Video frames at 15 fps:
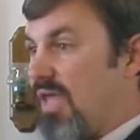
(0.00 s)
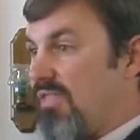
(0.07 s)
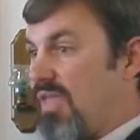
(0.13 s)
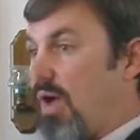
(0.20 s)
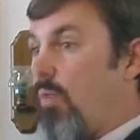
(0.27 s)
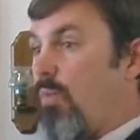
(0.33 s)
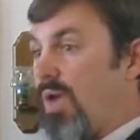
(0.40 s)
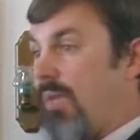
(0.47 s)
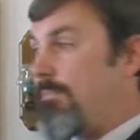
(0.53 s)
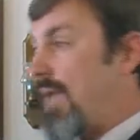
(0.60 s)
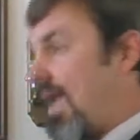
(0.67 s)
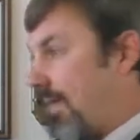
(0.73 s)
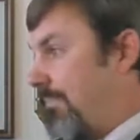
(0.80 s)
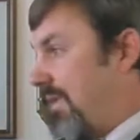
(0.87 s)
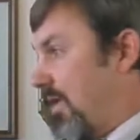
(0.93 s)
that we
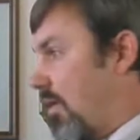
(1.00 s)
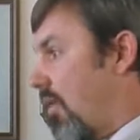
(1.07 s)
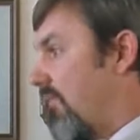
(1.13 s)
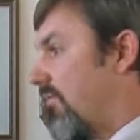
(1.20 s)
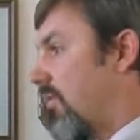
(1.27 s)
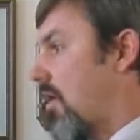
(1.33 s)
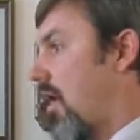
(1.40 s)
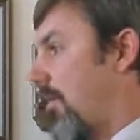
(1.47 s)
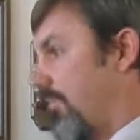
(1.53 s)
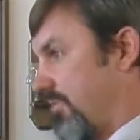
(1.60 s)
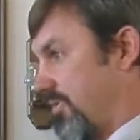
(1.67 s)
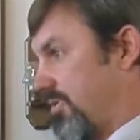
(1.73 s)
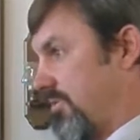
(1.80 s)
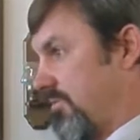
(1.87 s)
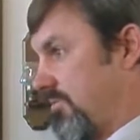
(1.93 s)
may be
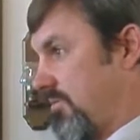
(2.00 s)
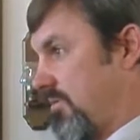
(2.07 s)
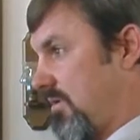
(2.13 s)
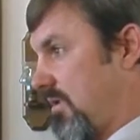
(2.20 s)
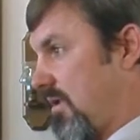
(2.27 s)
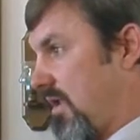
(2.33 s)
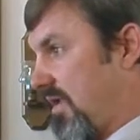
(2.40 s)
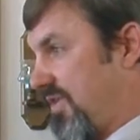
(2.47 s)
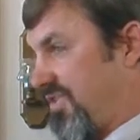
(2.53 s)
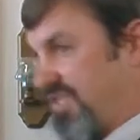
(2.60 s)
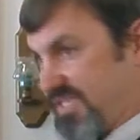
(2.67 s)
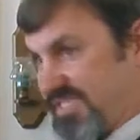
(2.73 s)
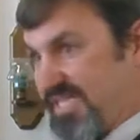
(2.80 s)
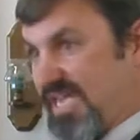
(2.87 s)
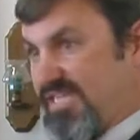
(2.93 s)
overcomers and
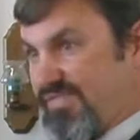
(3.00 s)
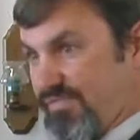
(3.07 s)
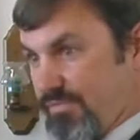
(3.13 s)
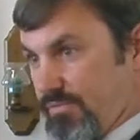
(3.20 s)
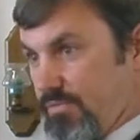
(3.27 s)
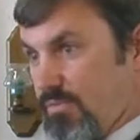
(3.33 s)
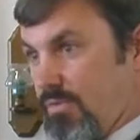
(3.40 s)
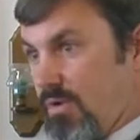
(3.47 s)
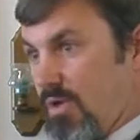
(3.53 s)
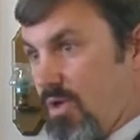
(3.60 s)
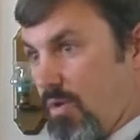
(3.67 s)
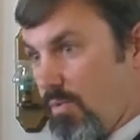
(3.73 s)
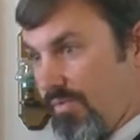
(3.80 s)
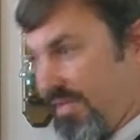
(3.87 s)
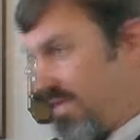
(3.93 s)
successful
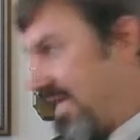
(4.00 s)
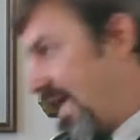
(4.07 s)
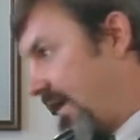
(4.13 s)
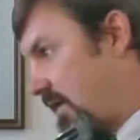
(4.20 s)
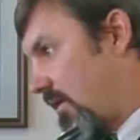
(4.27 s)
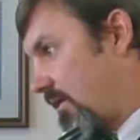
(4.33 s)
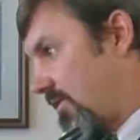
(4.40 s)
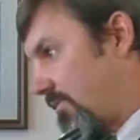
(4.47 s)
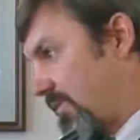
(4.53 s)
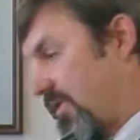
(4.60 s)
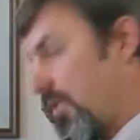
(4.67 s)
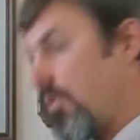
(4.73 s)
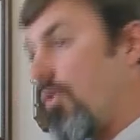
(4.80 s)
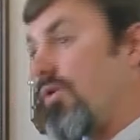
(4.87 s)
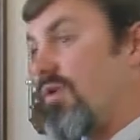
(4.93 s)
when the, day co- when
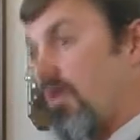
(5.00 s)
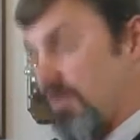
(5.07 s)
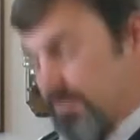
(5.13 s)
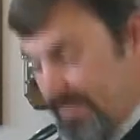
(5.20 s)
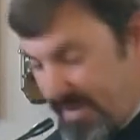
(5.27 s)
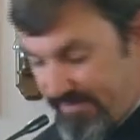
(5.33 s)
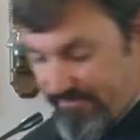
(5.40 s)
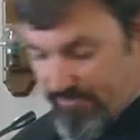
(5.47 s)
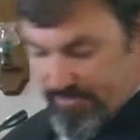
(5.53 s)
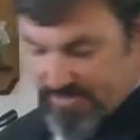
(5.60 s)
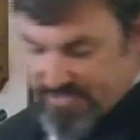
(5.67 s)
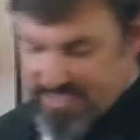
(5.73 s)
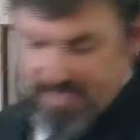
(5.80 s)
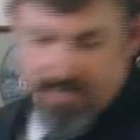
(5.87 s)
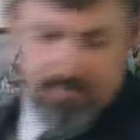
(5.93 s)
the Lord comes back for
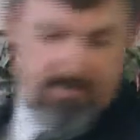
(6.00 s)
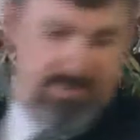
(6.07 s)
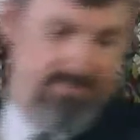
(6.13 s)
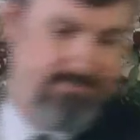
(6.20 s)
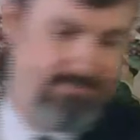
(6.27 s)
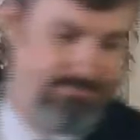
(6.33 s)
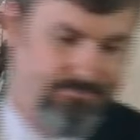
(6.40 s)
us. Thank you, brother.